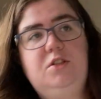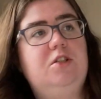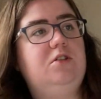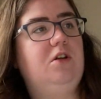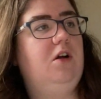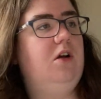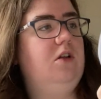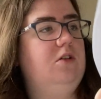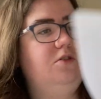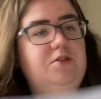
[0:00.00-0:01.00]
has
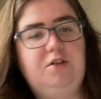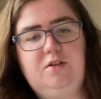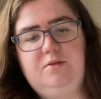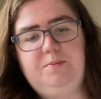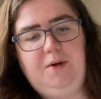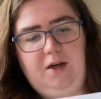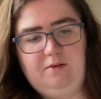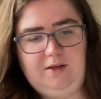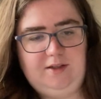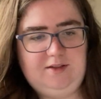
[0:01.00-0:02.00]
got London,
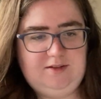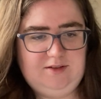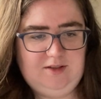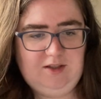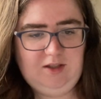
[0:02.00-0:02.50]
Paris,